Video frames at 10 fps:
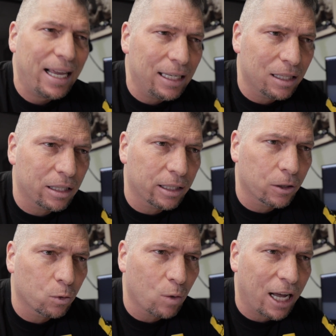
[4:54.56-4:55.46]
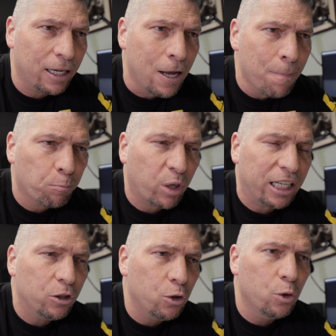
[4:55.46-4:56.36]
anything, right? But
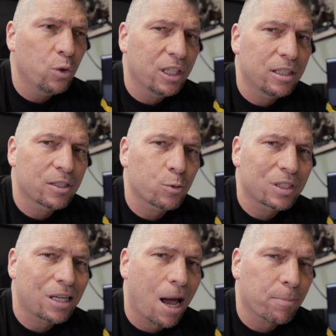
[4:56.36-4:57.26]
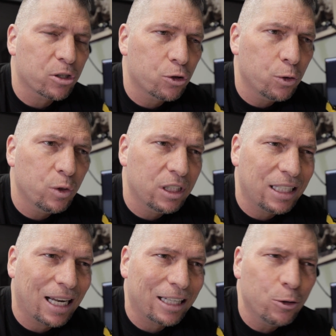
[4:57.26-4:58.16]
I knew that this was an
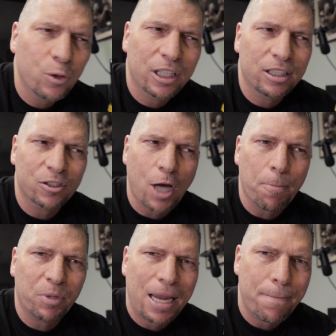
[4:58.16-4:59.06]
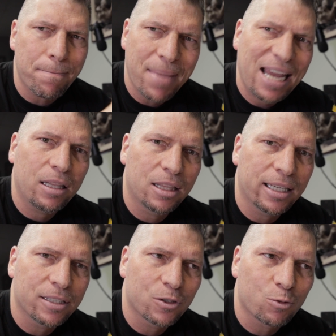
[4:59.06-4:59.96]
opportunity, and I knew that this company made
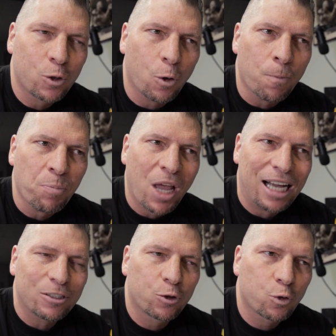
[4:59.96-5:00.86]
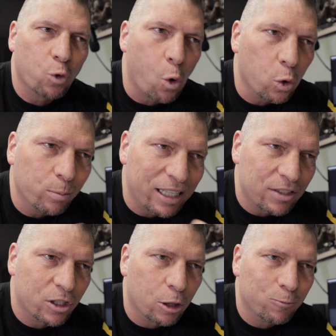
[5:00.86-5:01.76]
things. So I sold
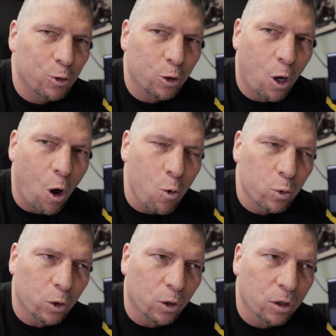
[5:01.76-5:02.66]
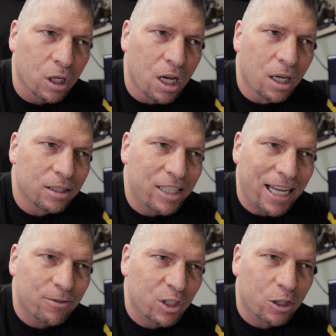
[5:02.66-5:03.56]
myself to the owner,
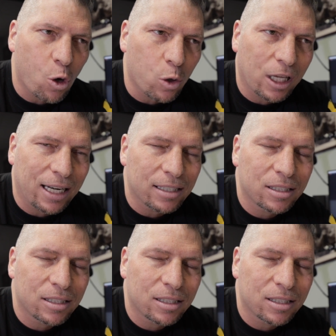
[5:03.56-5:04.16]
Dave Zenola, and I